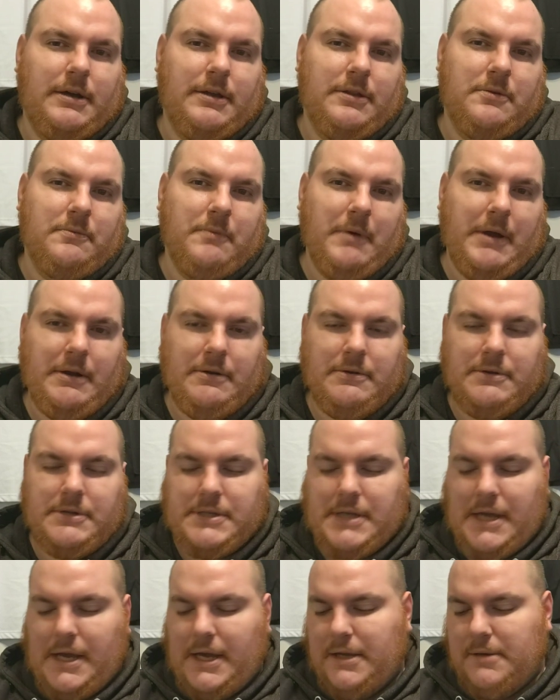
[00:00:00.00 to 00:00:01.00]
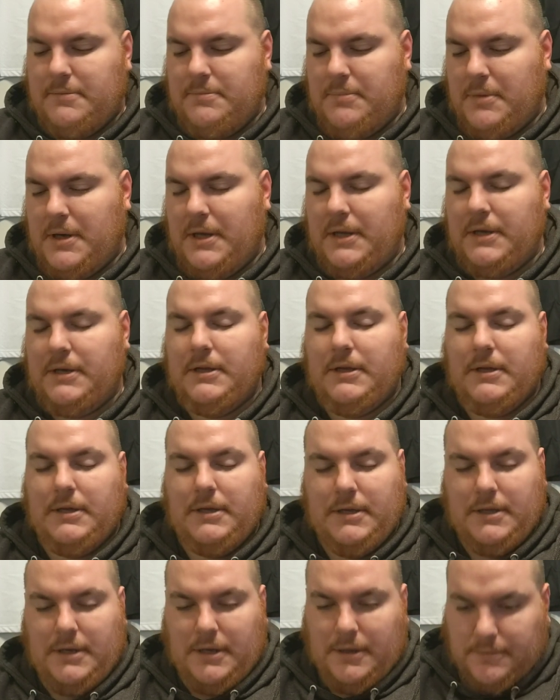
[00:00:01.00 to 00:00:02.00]
the Raiders' side, but,
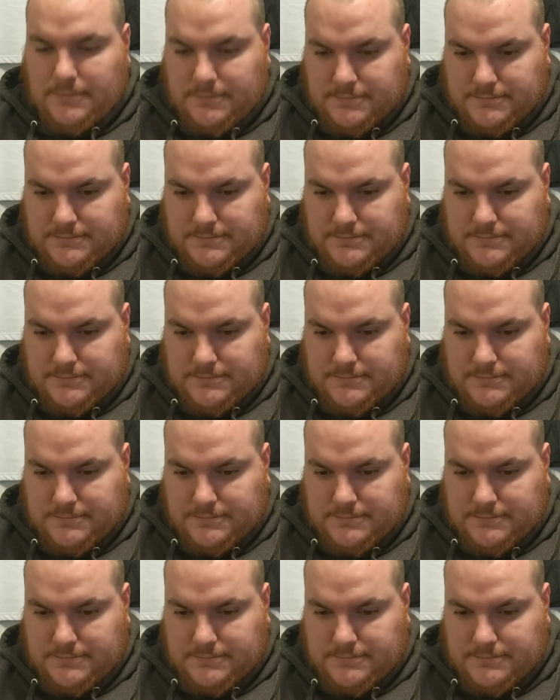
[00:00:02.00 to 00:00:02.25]
you know,